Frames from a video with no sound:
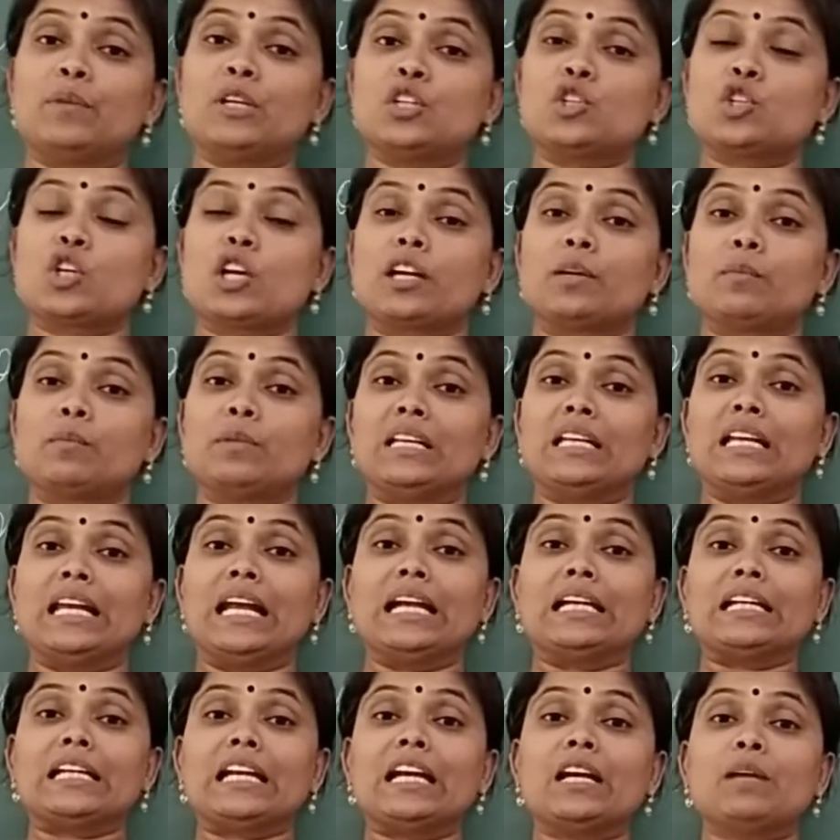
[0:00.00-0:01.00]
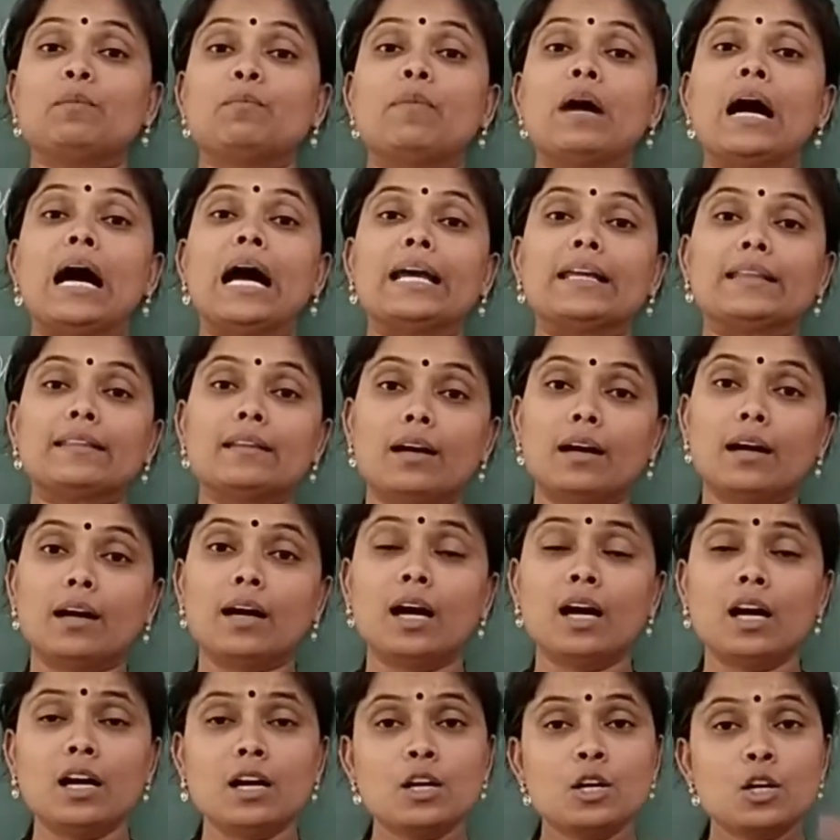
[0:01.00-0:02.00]
be germinated by
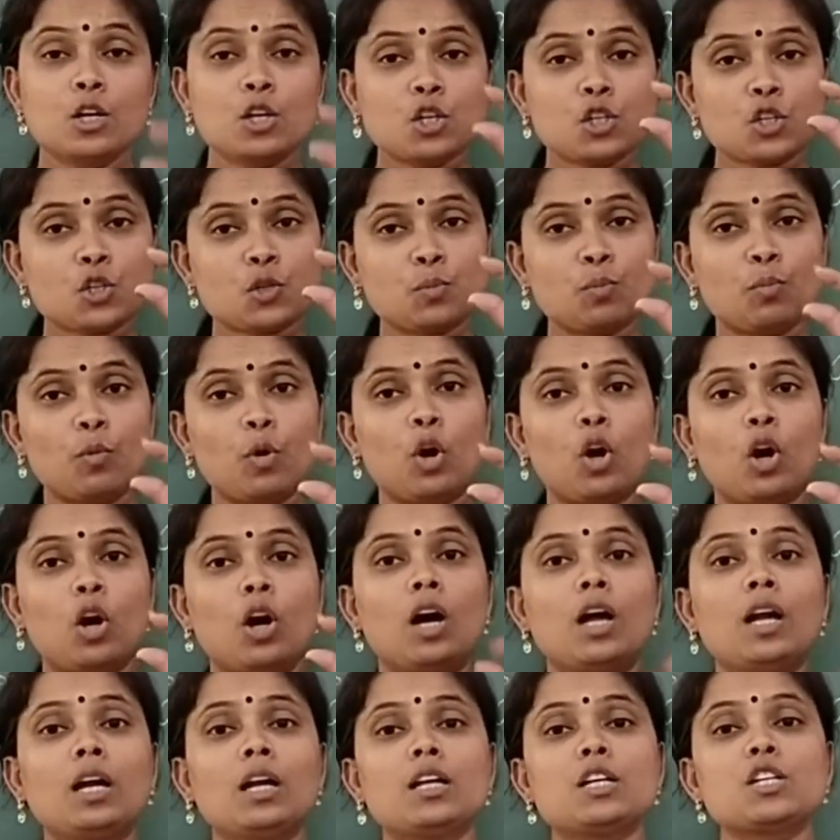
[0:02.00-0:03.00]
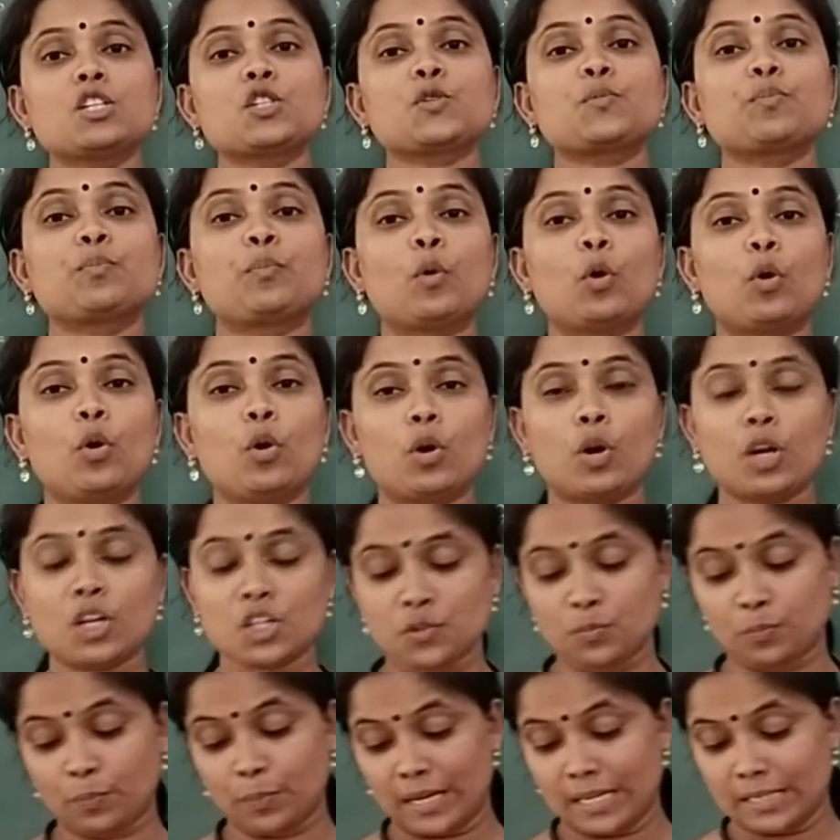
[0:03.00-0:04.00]
the small spores
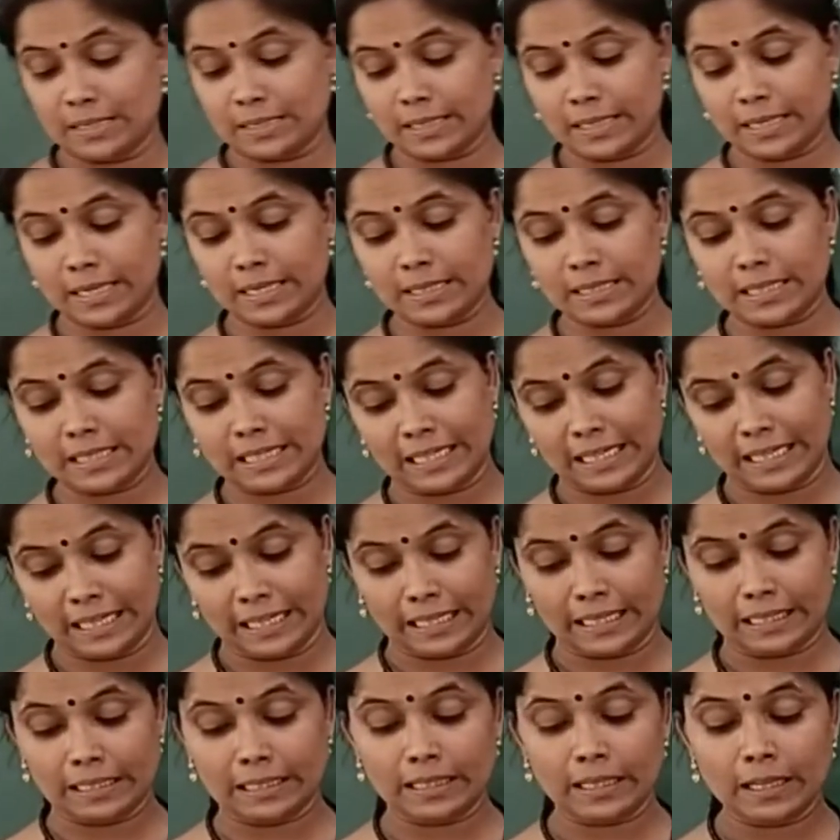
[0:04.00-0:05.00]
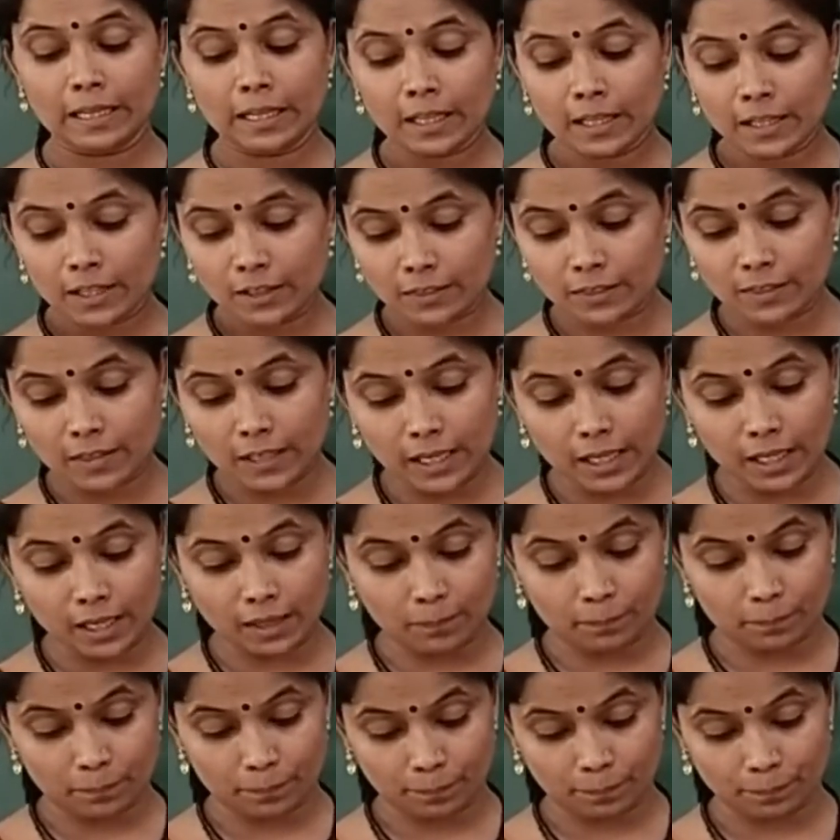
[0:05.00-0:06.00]
present in
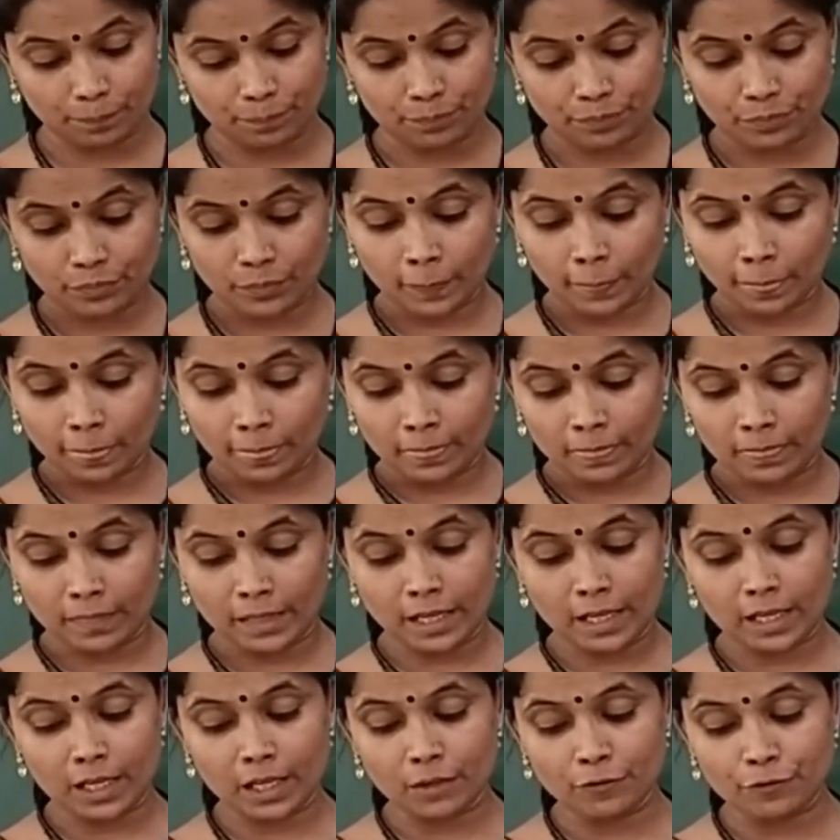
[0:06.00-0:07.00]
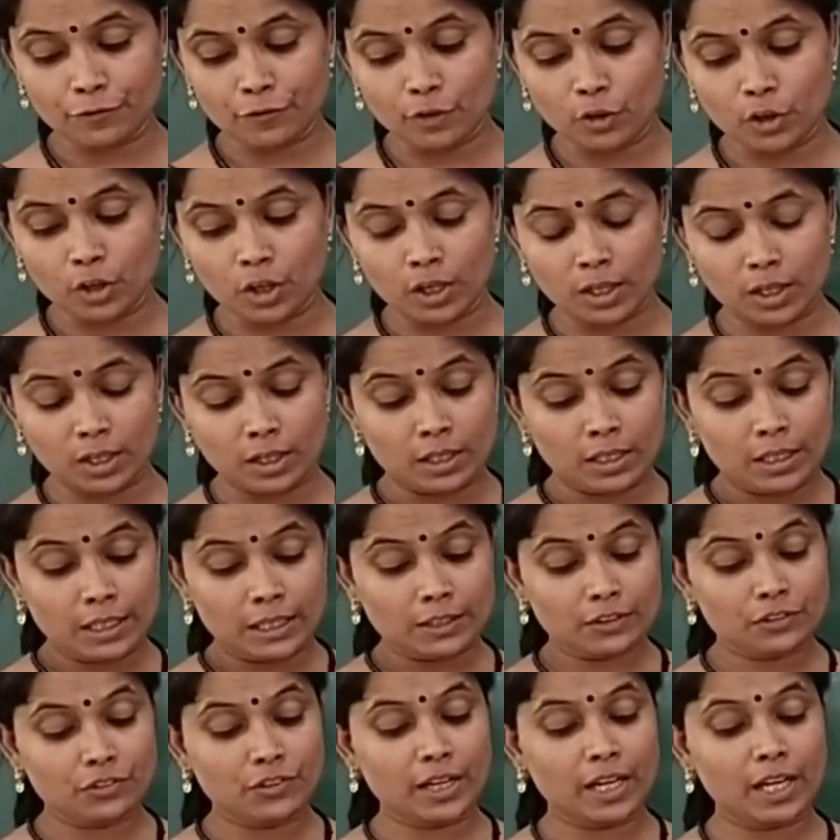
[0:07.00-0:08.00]
them. Therefore,
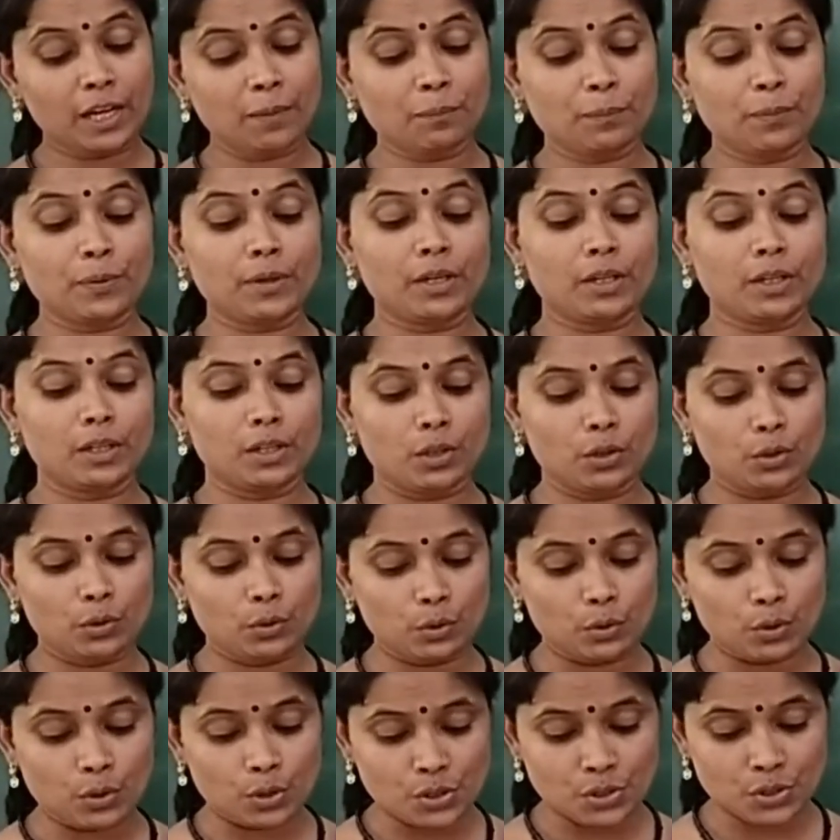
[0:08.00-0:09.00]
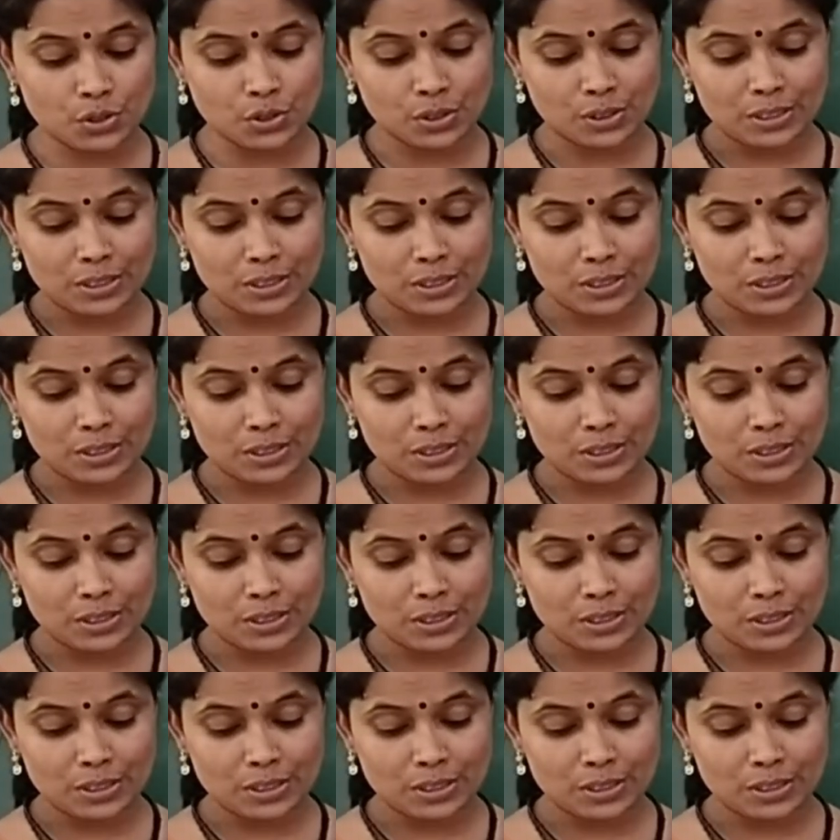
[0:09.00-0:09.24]
they produce